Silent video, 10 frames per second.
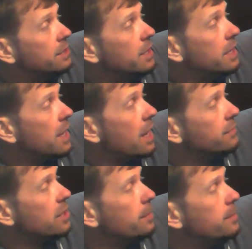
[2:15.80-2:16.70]
G,
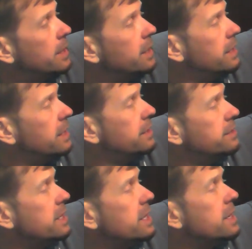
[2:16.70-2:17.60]
F sharp, E, D,
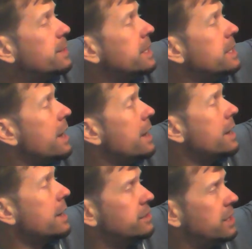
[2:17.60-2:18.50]
C, B,
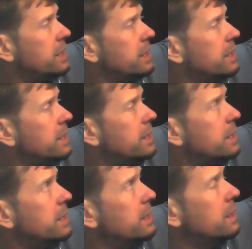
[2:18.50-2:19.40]
A,
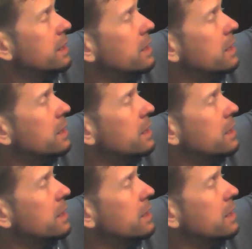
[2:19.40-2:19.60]
G.